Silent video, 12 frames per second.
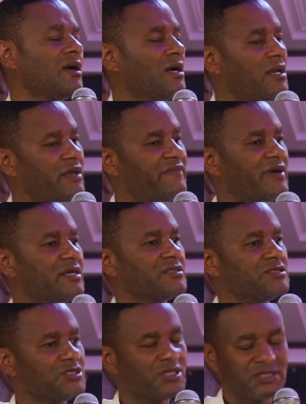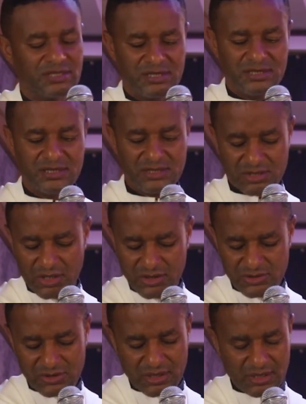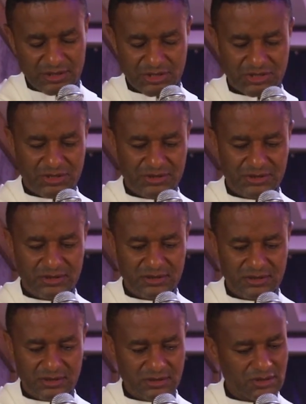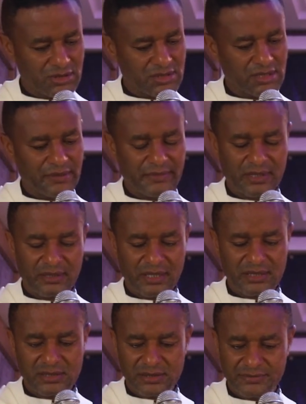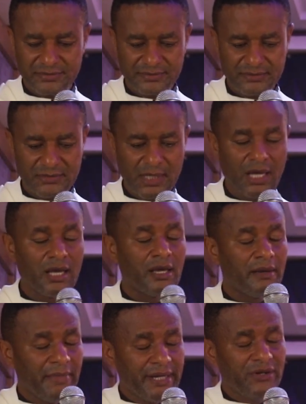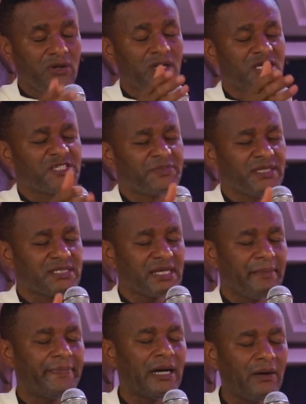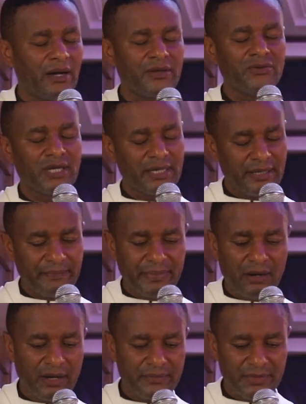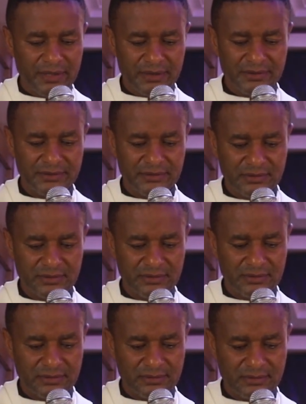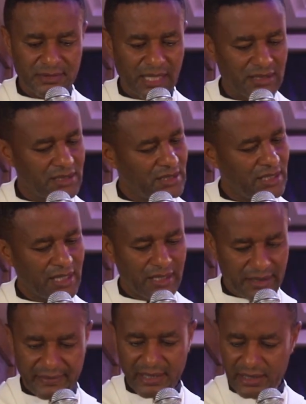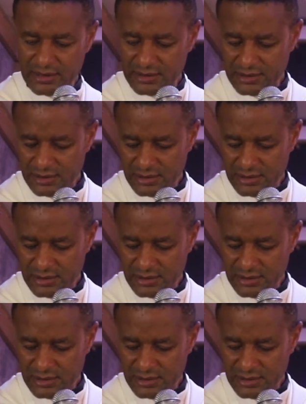and ever rejoice in his consolation to the same Christ. May the Holy Spirit empower you and empower me. I didn't hear amen.